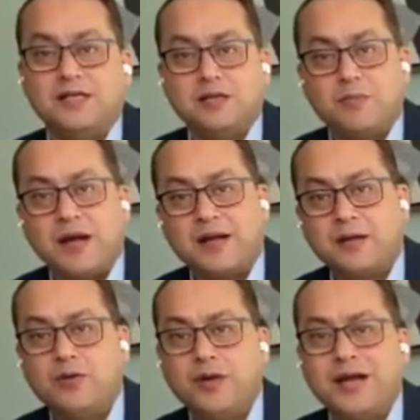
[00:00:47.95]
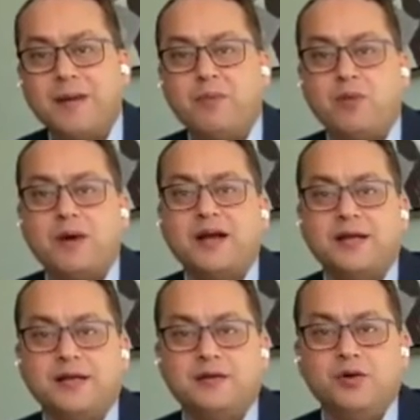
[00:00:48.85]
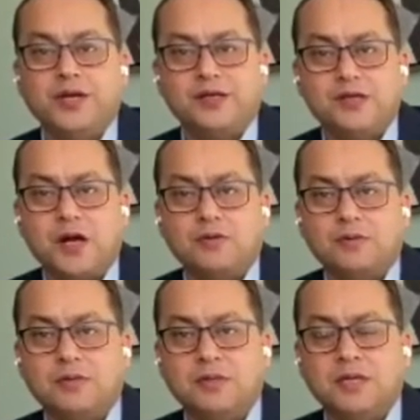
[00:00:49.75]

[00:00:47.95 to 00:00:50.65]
Is it market going up or market going down?